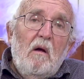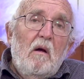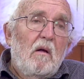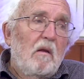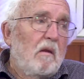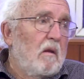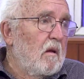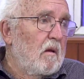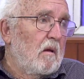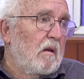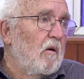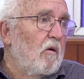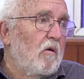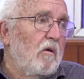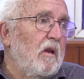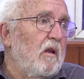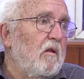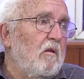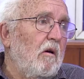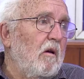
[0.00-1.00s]
the
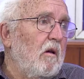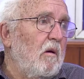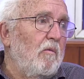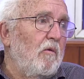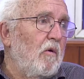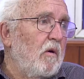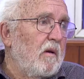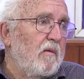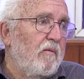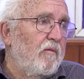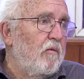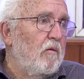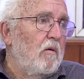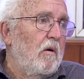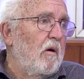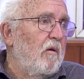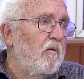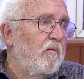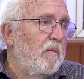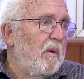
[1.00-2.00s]
auditorium was full
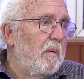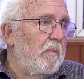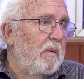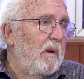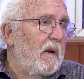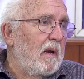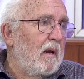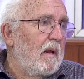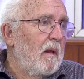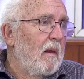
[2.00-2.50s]
of people,